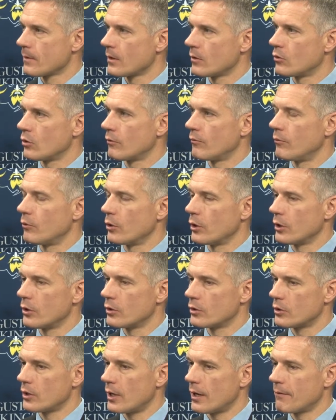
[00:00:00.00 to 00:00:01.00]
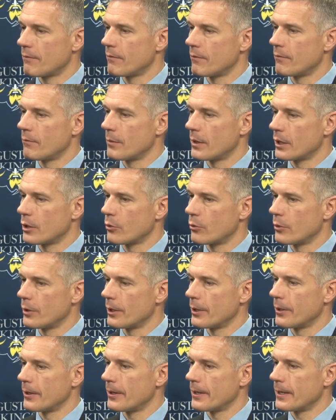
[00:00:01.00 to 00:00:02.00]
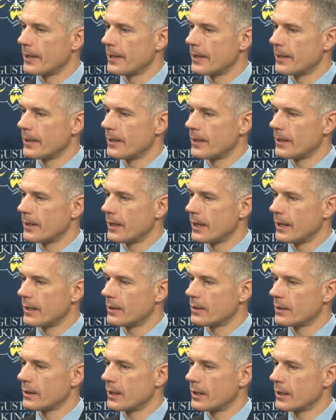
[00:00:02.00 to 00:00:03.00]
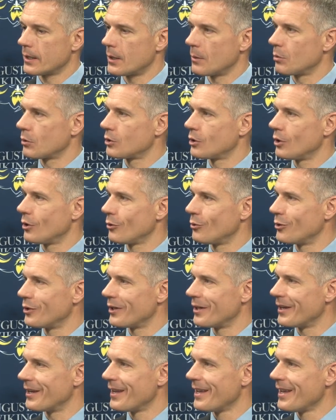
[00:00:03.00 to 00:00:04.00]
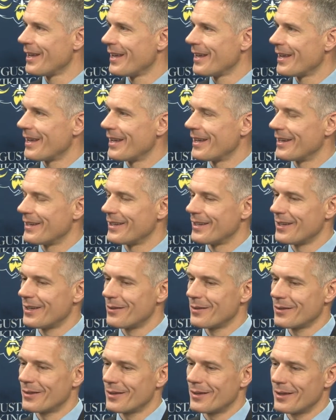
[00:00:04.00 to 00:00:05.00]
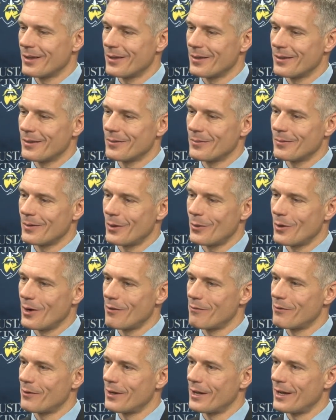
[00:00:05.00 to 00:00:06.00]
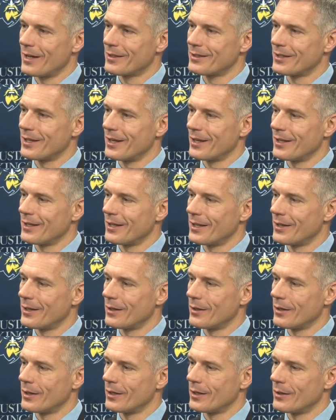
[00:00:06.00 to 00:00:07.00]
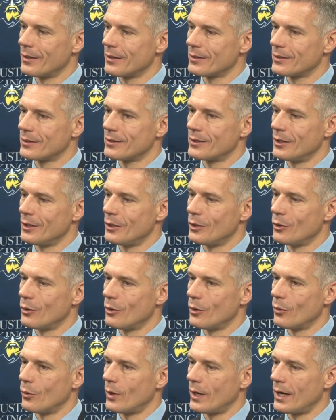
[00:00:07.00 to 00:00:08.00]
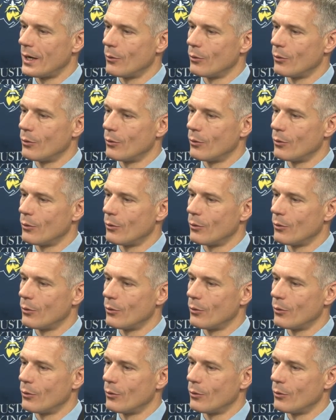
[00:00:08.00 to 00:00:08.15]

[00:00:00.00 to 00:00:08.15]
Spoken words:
Took 4 years off of my career and had a couple children, and my wife and I settled in, and as the CEO of the Y,